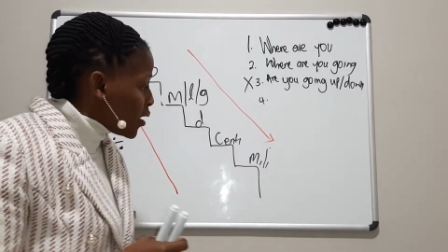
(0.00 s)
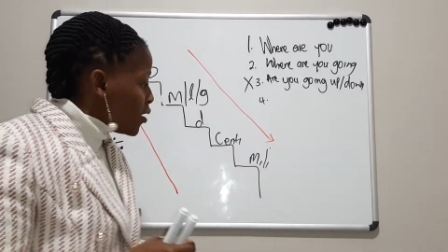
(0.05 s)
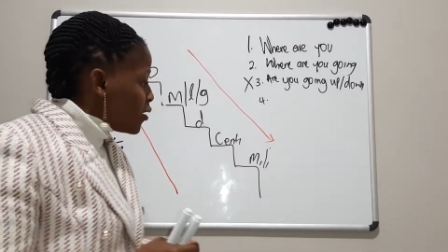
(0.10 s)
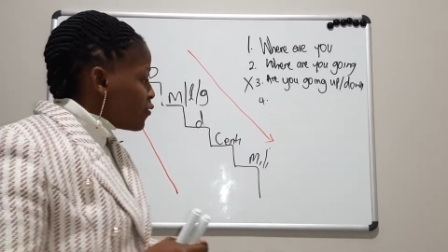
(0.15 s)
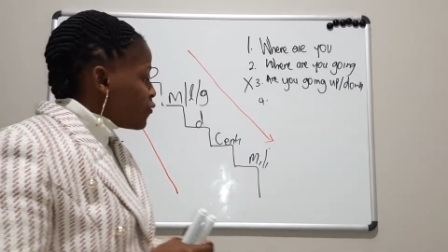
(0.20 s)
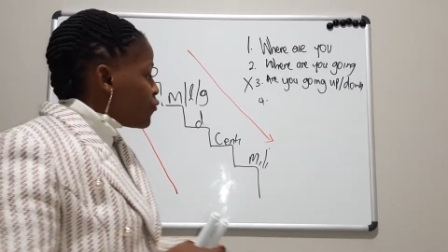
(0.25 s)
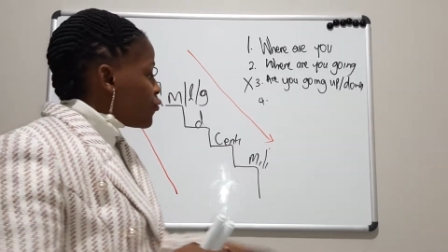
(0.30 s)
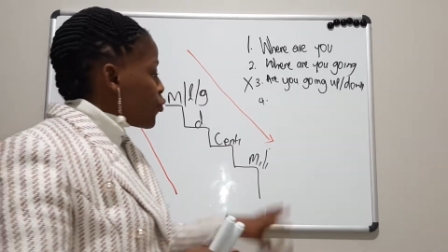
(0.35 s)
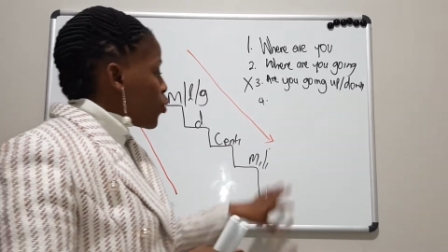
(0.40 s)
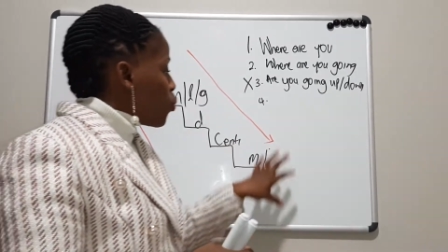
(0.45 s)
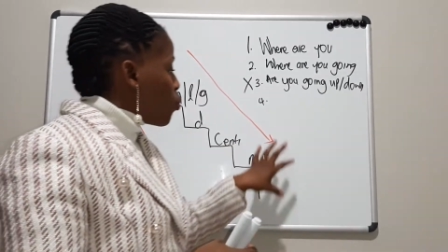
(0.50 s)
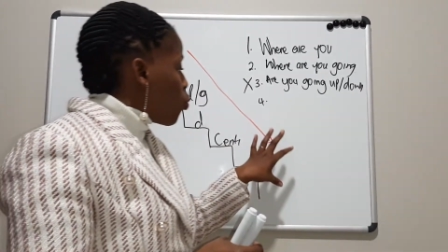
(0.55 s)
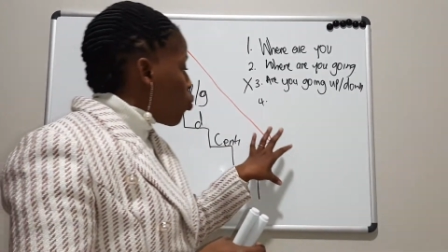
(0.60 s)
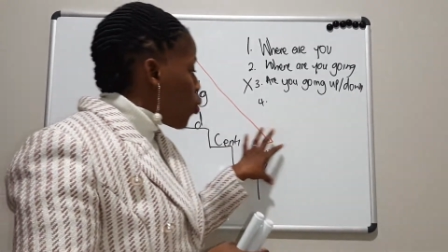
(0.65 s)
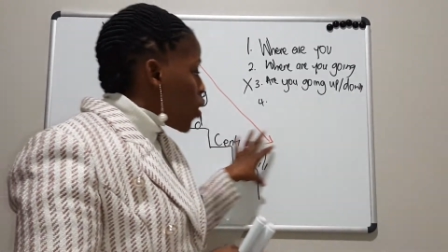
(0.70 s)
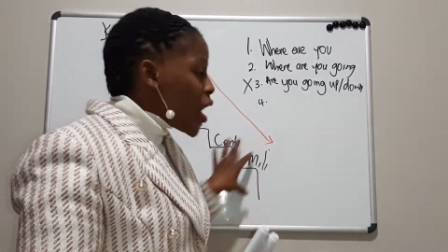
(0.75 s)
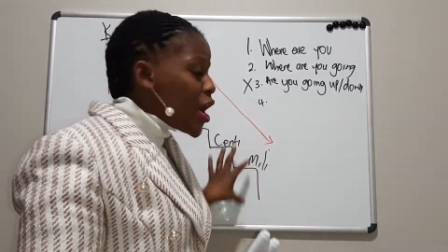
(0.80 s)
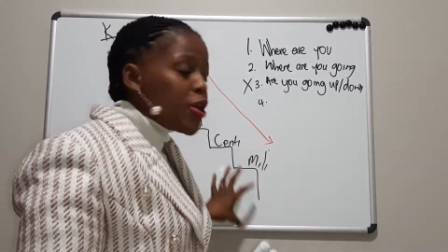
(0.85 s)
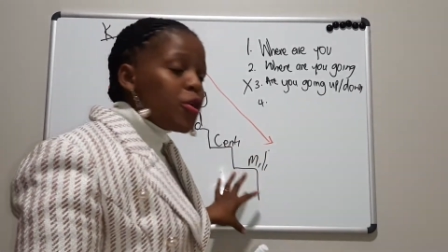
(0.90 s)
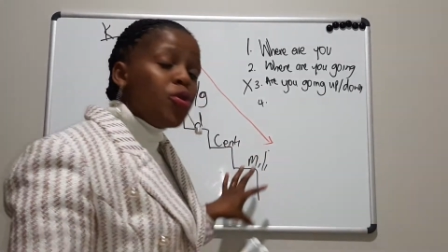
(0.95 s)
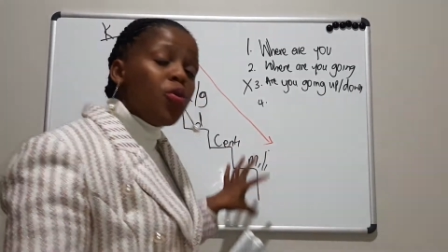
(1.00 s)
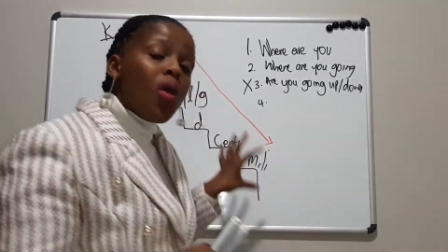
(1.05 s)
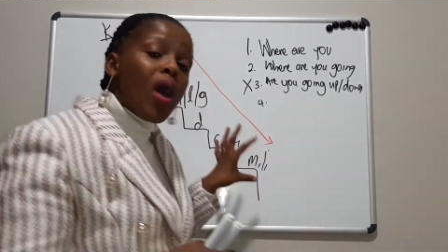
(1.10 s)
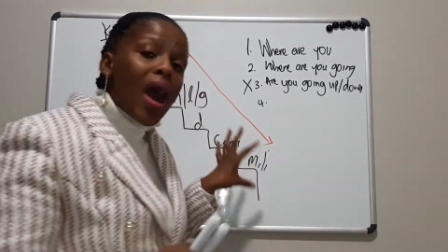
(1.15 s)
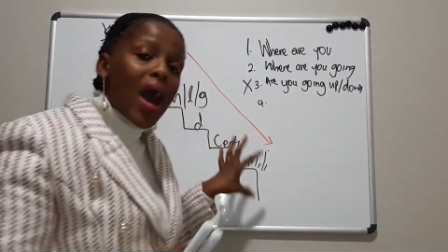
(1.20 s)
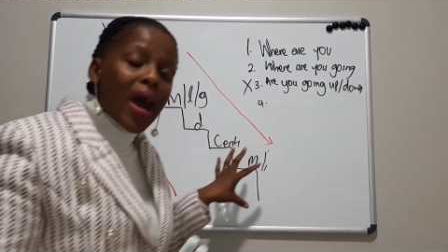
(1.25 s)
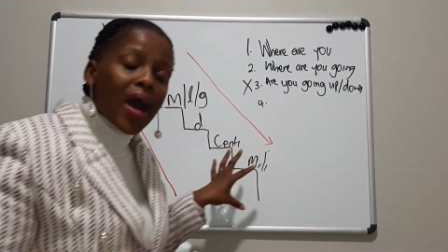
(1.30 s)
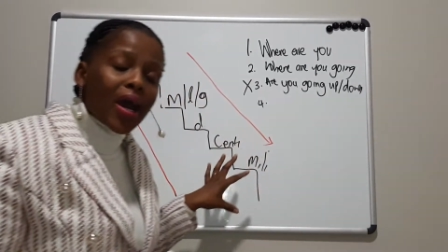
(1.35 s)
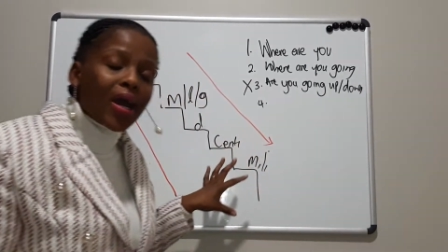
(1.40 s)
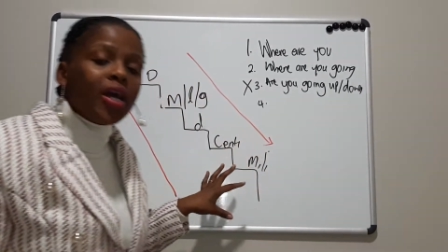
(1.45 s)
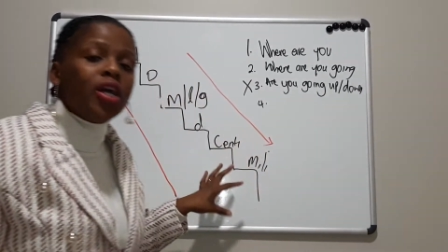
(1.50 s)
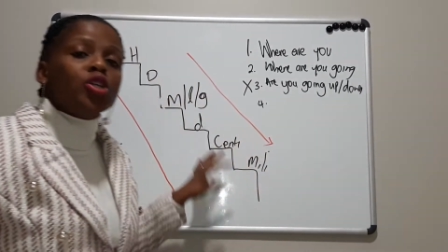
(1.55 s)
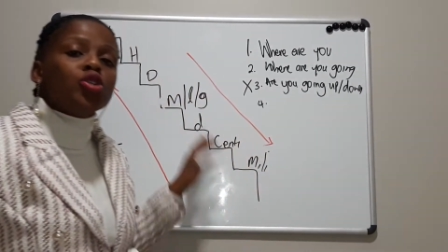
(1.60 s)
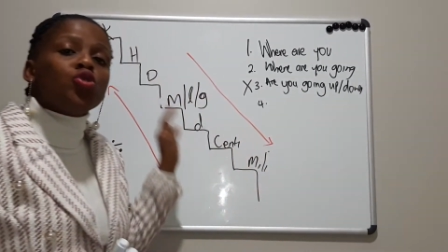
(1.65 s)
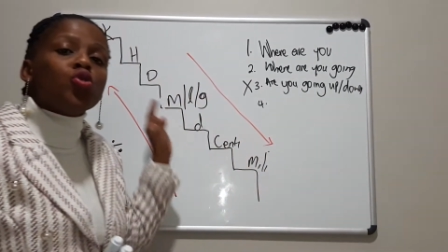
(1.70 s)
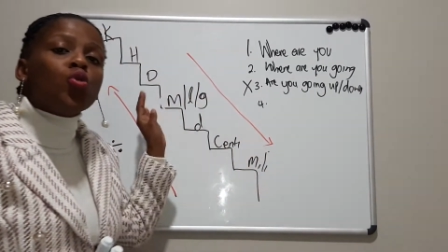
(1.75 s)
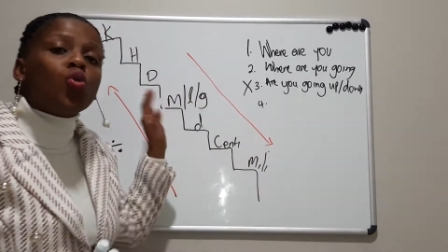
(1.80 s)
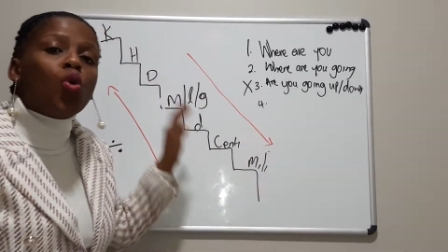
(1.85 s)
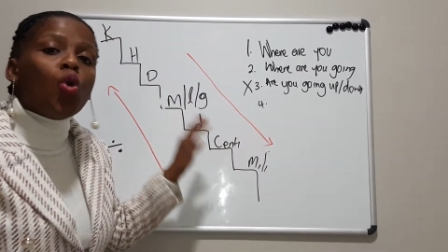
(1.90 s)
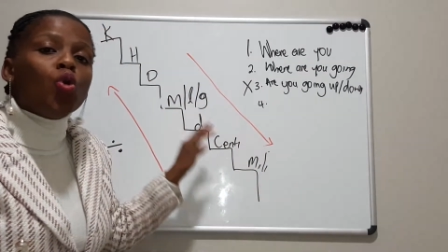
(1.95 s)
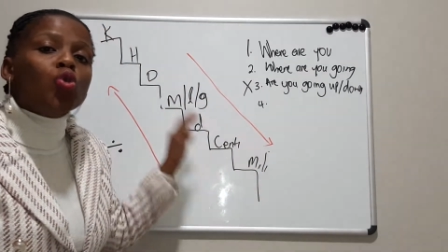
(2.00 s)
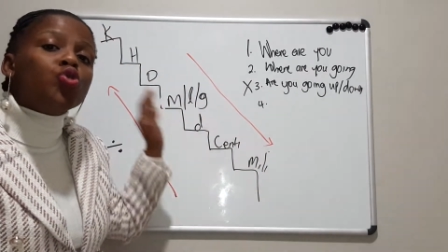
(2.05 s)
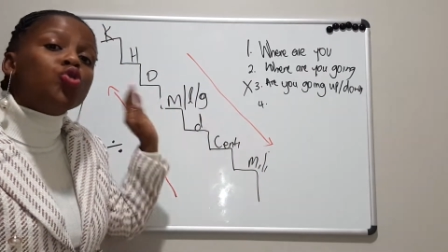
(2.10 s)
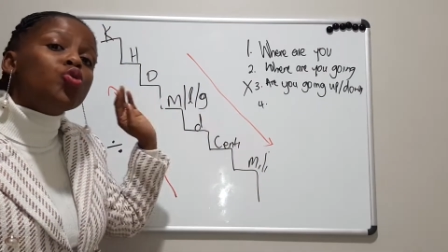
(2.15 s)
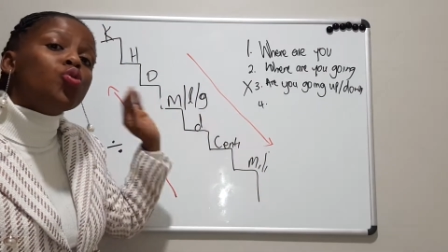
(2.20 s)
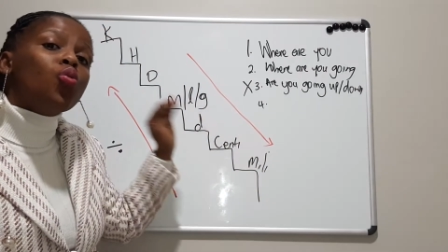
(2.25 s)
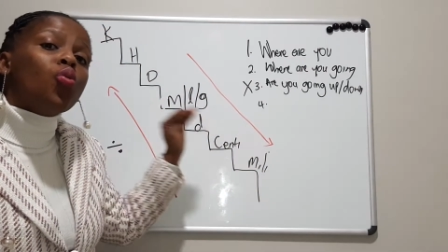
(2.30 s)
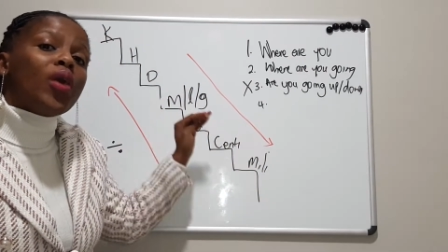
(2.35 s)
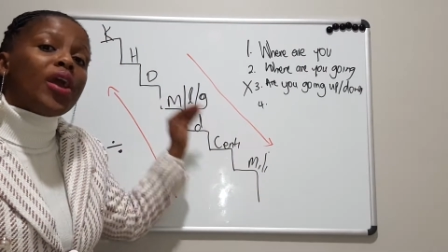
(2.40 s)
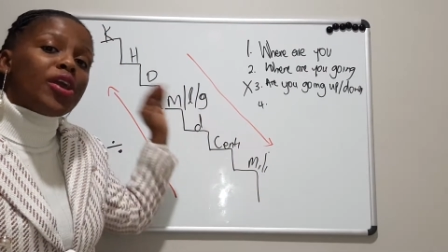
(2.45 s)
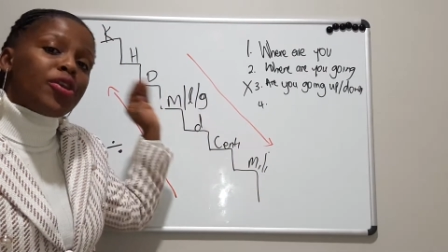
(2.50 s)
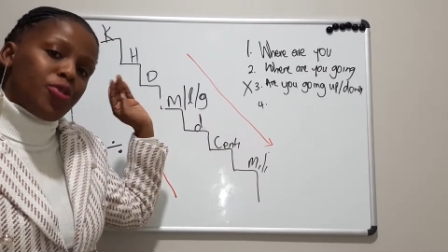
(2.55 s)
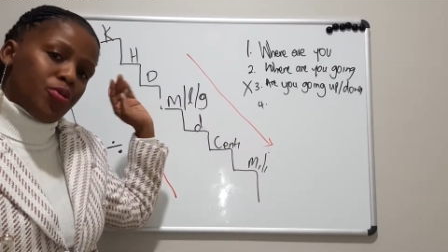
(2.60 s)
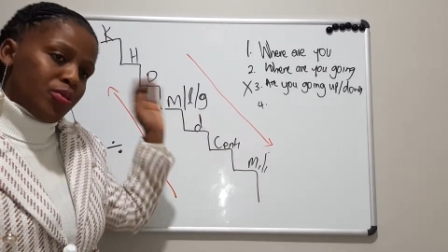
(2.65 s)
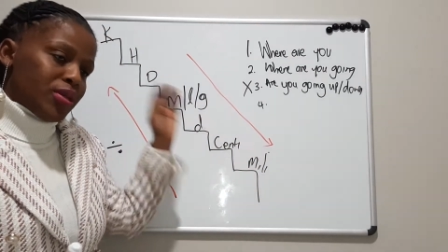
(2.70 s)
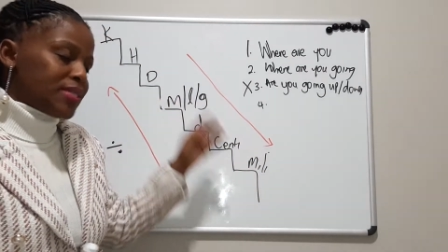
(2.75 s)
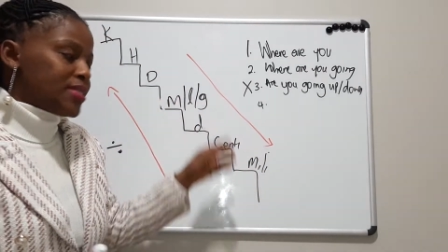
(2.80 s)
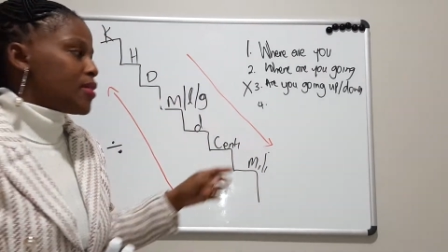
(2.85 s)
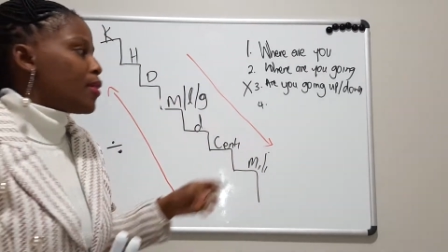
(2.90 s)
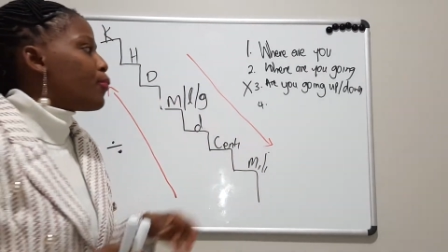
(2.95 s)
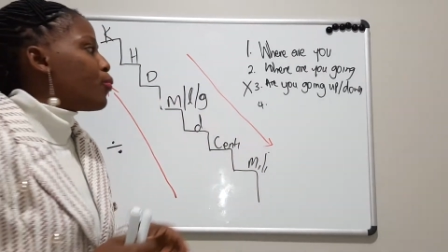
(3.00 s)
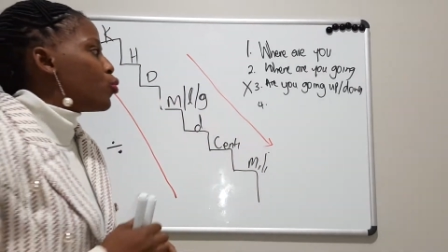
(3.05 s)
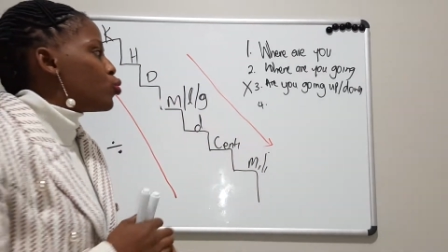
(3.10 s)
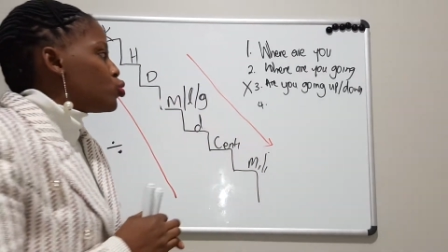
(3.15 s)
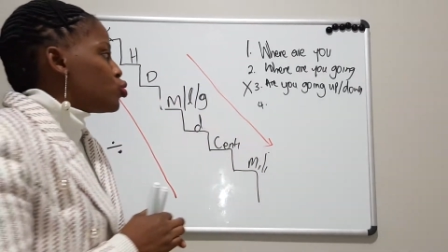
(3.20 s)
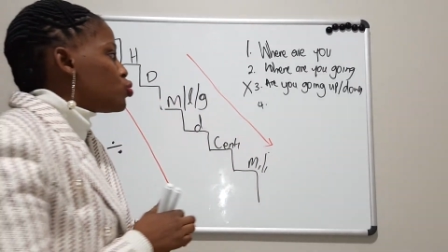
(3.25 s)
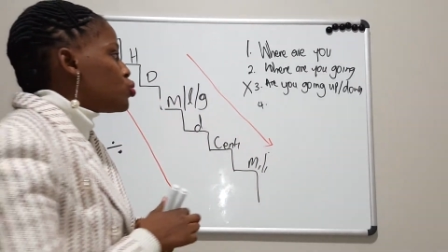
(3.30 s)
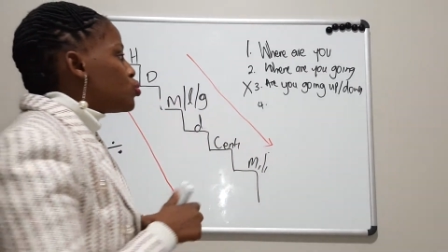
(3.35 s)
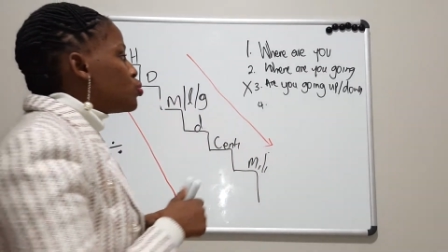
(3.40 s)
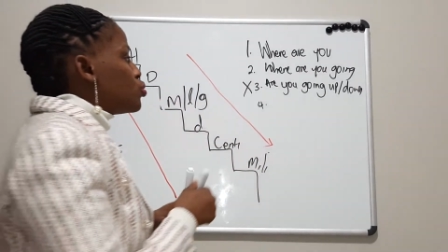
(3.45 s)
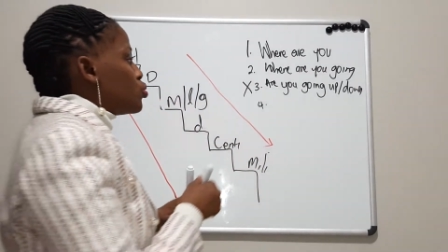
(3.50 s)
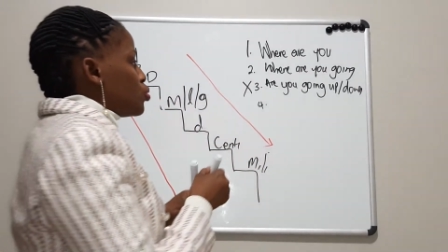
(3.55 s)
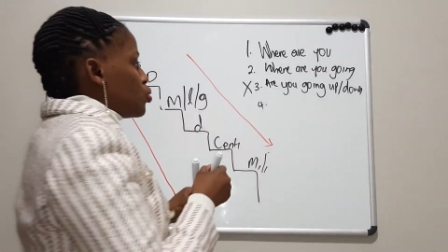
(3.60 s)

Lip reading: from where you are to go to where you are supposed to